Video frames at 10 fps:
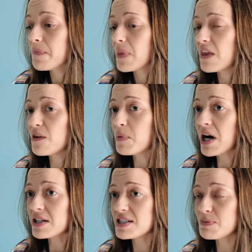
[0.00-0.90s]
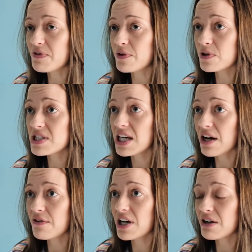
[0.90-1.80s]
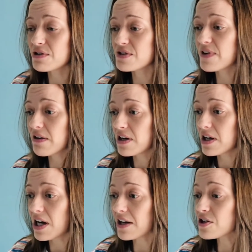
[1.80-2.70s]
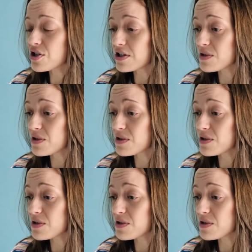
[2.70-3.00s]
In the past, before TRE, I was a very anxious